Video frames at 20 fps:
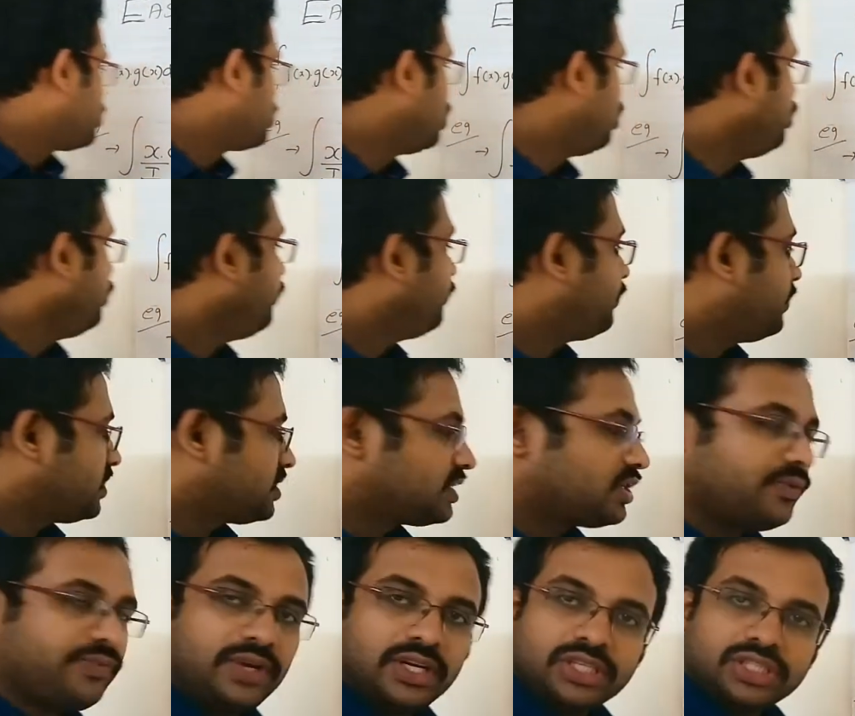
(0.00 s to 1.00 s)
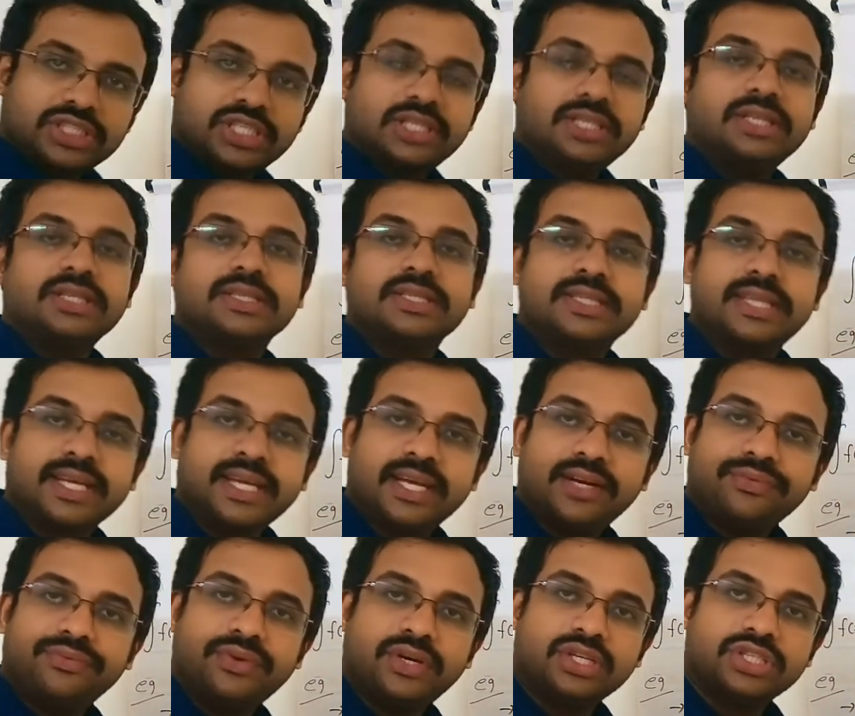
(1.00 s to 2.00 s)
So first function,
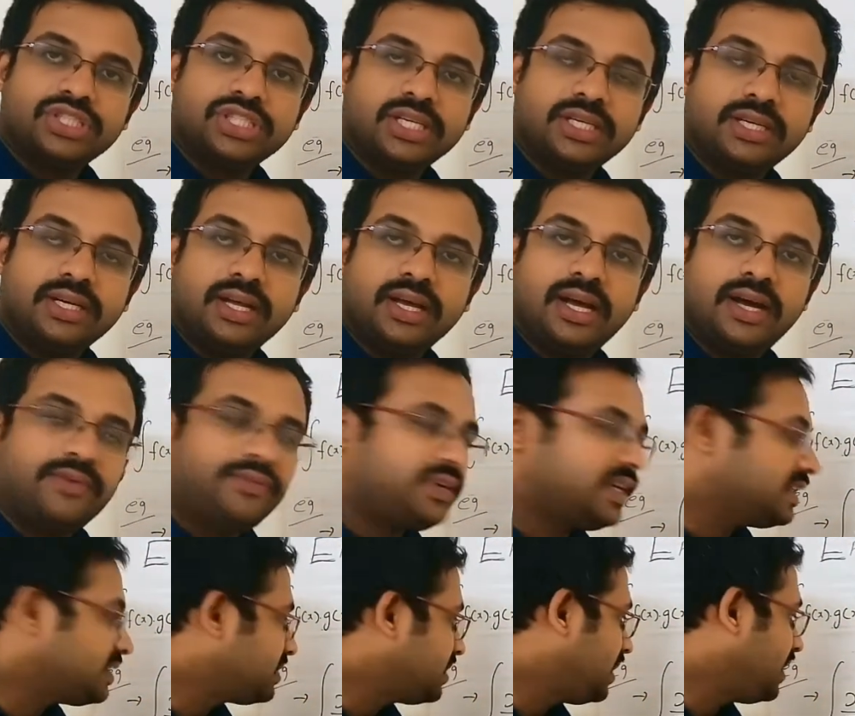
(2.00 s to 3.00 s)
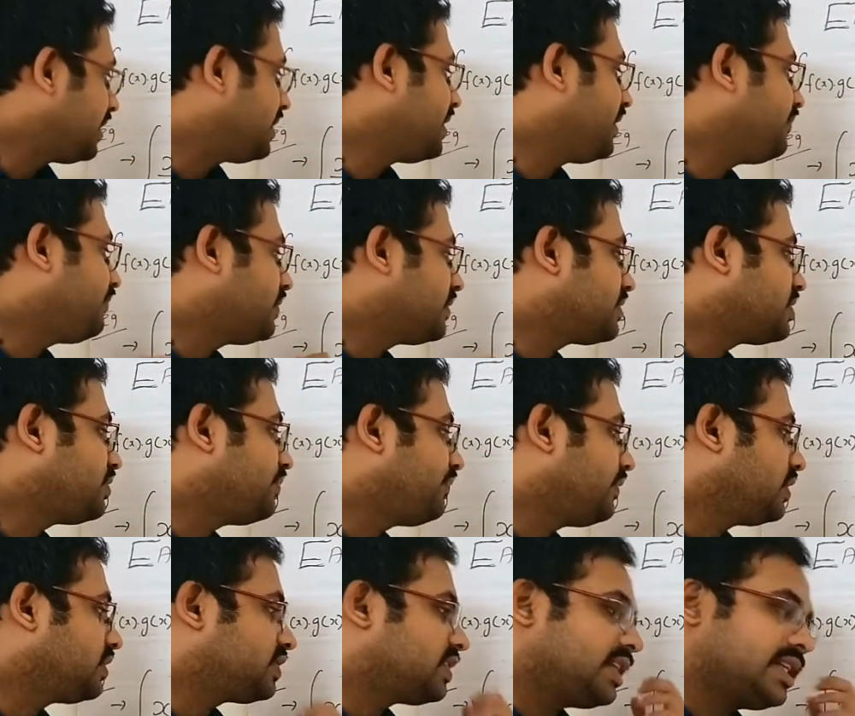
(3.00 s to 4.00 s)
second function, after selecting first
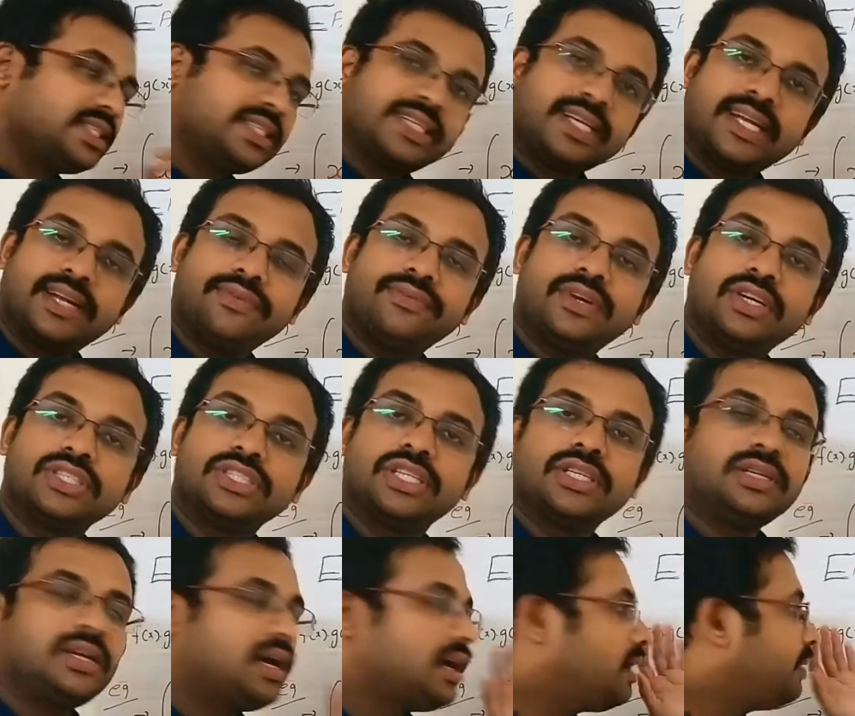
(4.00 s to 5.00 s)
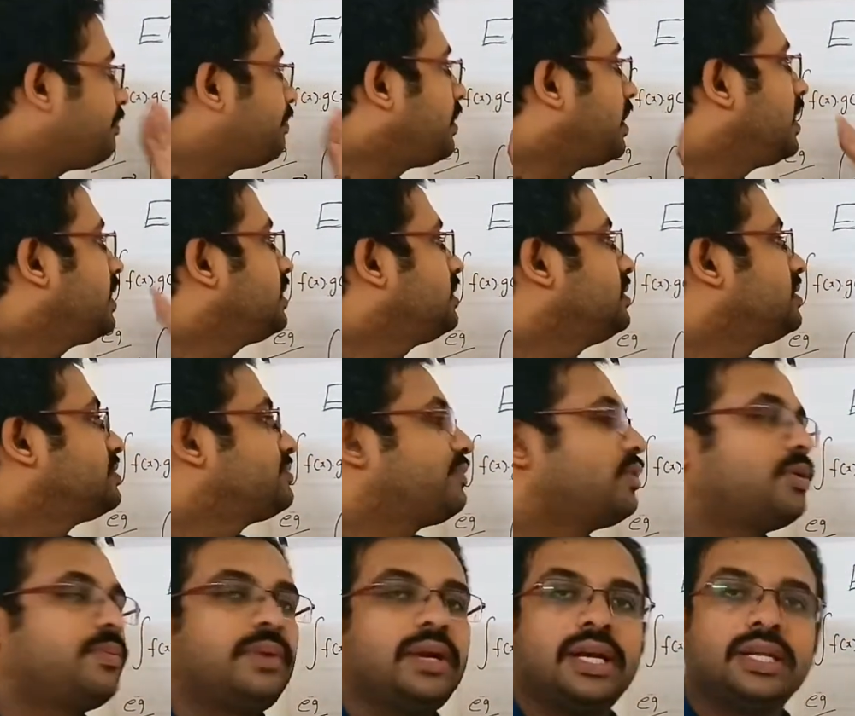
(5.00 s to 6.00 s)
function and second function, apply this
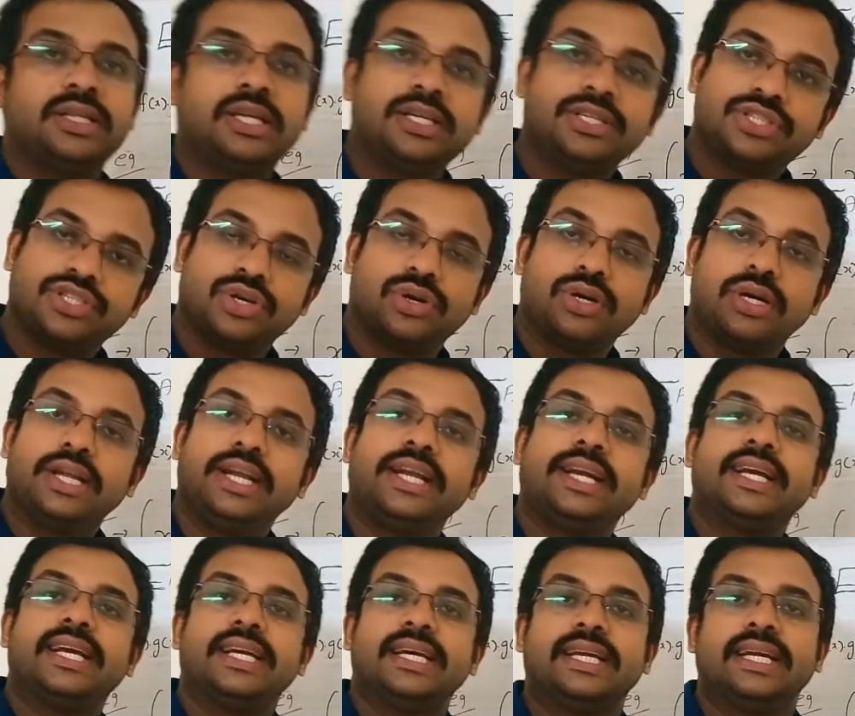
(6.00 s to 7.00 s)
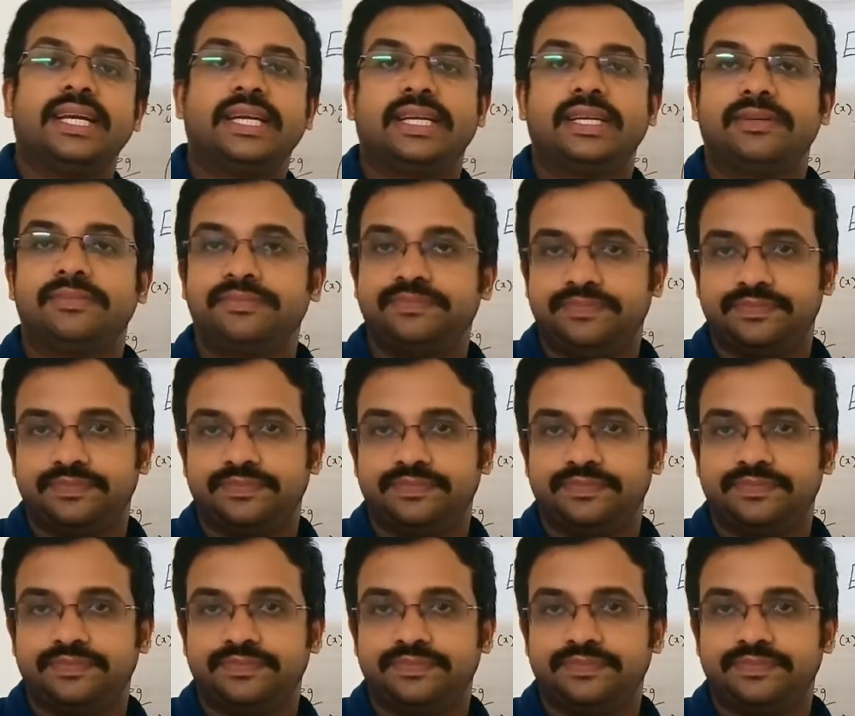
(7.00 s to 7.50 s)
formula, that's all, integrate.